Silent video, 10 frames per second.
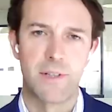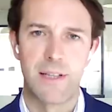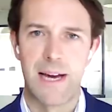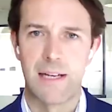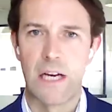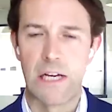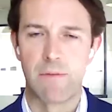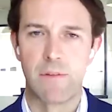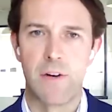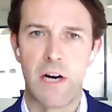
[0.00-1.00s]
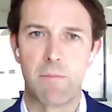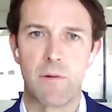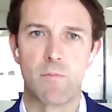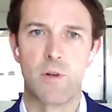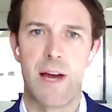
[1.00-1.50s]
to that kind of
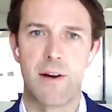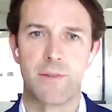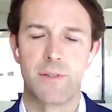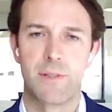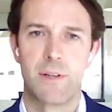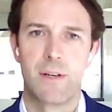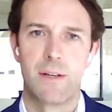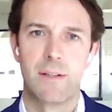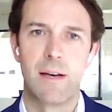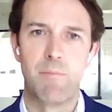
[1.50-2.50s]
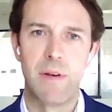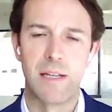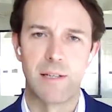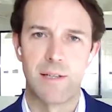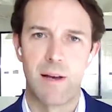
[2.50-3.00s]
environment without there
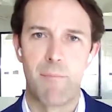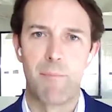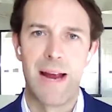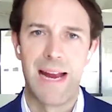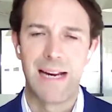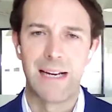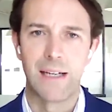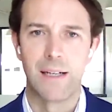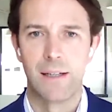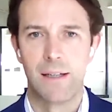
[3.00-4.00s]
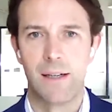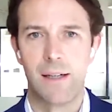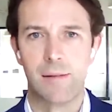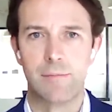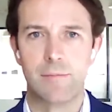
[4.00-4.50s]
being some pain
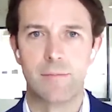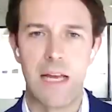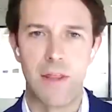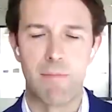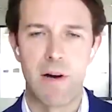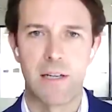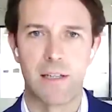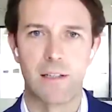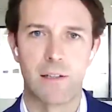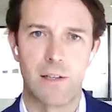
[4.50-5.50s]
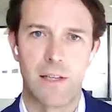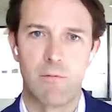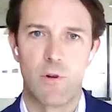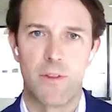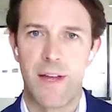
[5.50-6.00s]
in the market. And clearly
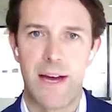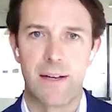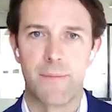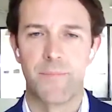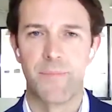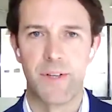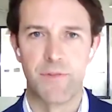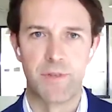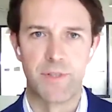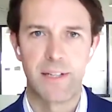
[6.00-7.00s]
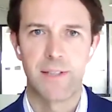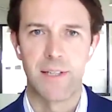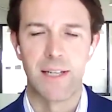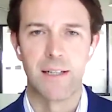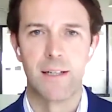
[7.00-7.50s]
what that has resulted
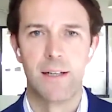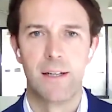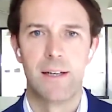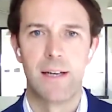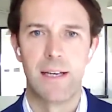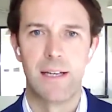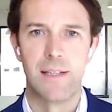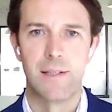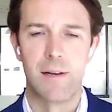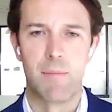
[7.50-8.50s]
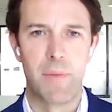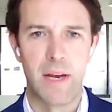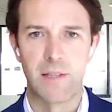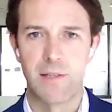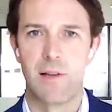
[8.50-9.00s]
in is a
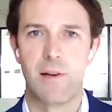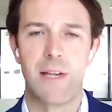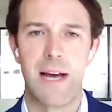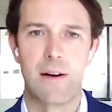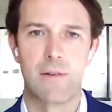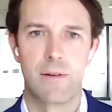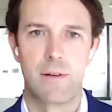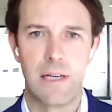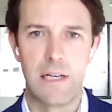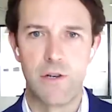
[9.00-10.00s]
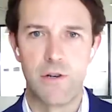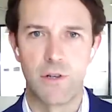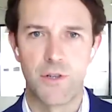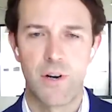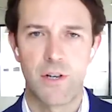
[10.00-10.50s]
big slowdown in new
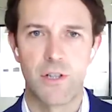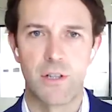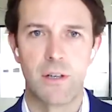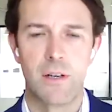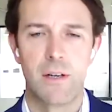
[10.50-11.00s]
construction